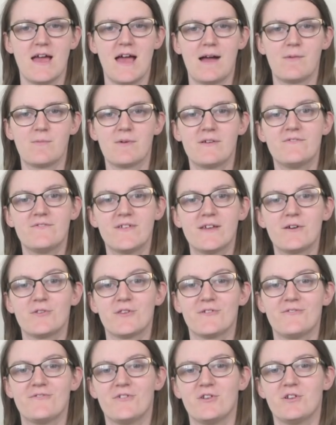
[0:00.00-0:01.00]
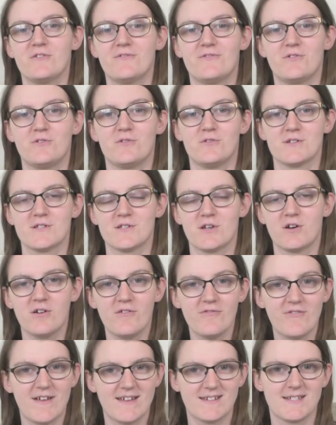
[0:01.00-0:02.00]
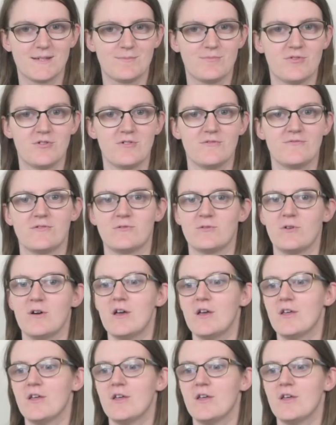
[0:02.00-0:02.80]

and we feel the full force of that disapproval